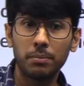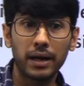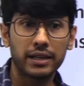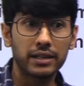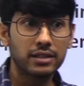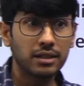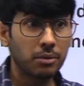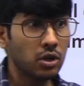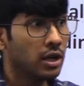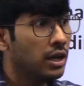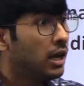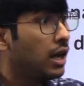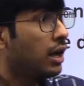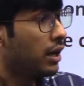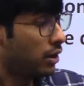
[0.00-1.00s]
part, it's about
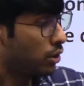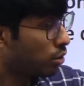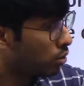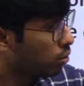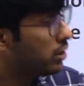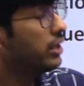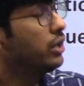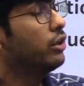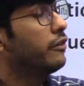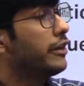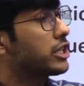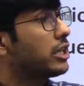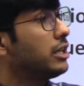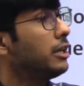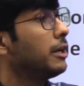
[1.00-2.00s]
you do the
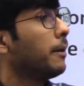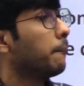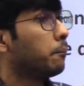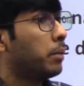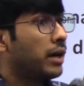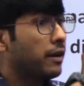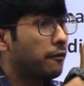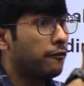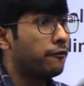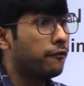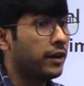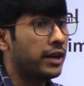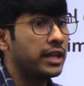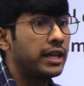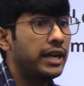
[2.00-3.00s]
innovation but
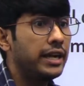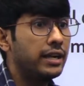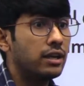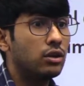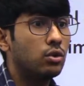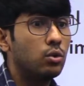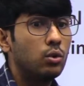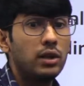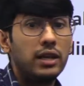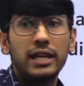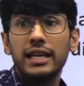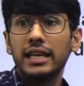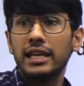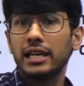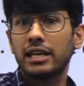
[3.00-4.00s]
forget to
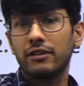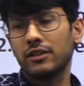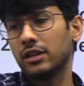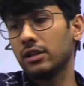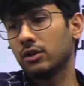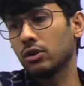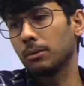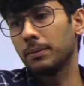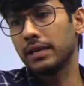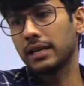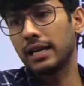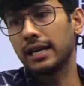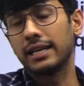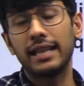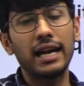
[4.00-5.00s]
link it with the topic,
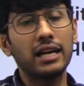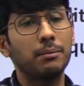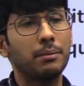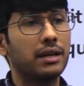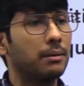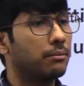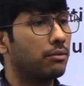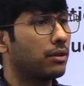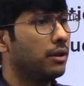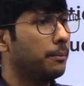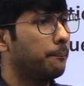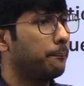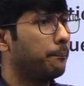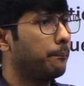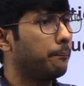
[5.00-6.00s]
and that becomes a
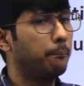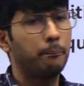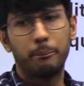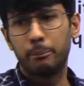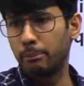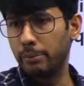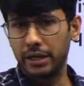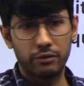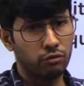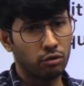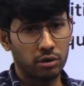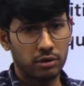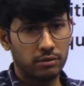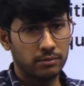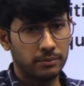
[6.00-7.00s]

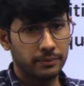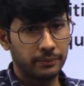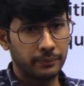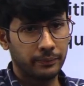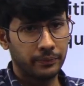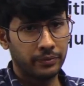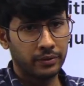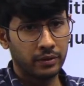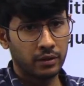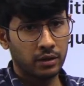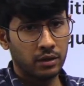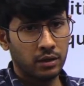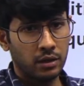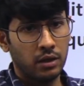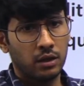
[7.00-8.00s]
pitfall.
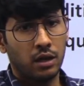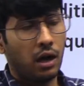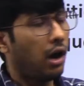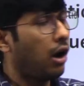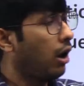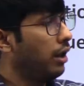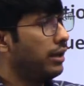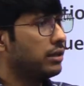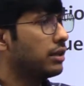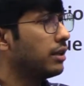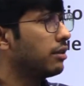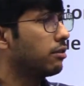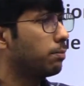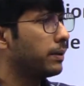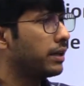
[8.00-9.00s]
Honestly
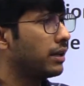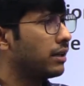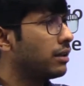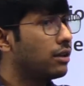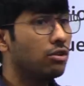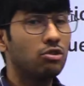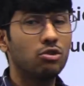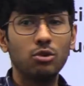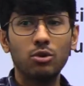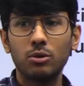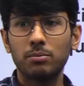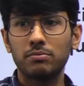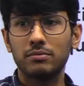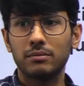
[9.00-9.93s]
speaking, there is no